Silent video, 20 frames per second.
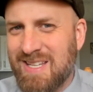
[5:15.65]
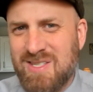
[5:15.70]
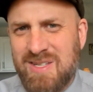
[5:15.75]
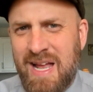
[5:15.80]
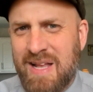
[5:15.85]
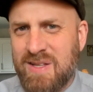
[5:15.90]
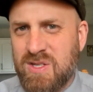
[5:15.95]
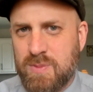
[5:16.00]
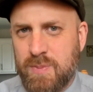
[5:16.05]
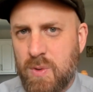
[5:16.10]
It's
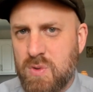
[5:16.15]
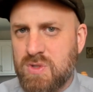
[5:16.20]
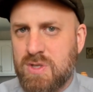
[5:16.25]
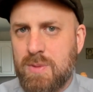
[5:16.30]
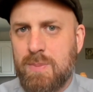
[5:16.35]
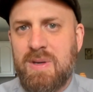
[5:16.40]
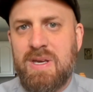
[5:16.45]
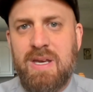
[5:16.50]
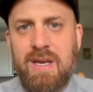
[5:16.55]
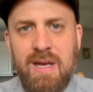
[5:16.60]
not supposed
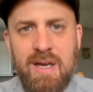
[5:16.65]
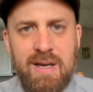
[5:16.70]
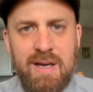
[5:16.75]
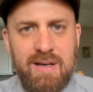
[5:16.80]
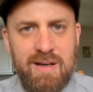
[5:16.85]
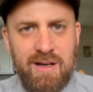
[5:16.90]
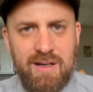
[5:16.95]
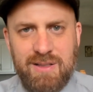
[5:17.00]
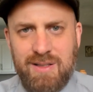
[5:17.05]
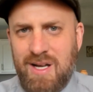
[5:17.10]
to be
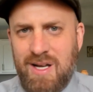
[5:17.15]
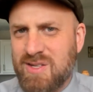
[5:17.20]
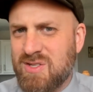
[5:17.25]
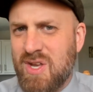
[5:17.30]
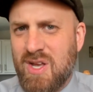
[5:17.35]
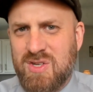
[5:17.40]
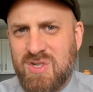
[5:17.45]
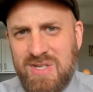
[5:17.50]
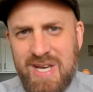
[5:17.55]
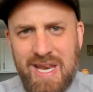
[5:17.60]

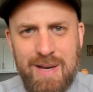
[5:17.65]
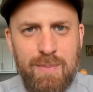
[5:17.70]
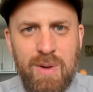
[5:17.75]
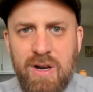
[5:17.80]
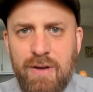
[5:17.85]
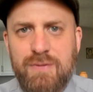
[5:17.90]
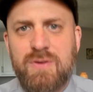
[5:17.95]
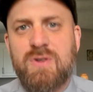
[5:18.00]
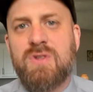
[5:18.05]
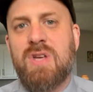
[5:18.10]
a
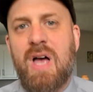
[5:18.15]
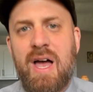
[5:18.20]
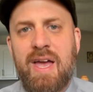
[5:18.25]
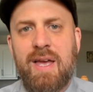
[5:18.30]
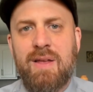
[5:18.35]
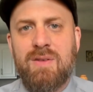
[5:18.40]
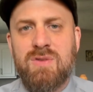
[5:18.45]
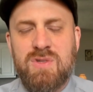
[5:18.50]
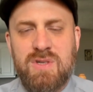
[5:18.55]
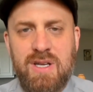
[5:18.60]
statement of
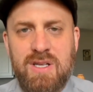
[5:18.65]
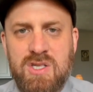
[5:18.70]
science.